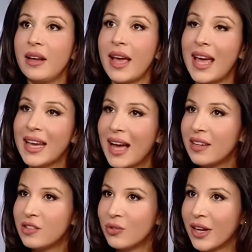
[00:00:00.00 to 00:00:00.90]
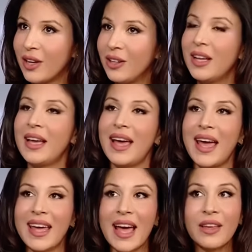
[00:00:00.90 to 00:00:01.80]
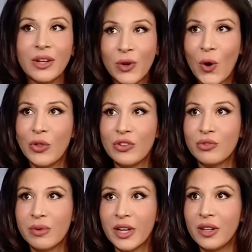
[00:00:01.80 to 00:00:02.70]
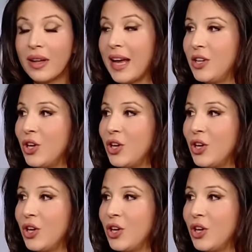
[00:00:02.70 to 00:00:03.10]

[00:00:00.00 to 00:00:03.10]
AI is real, AI growth is real, and you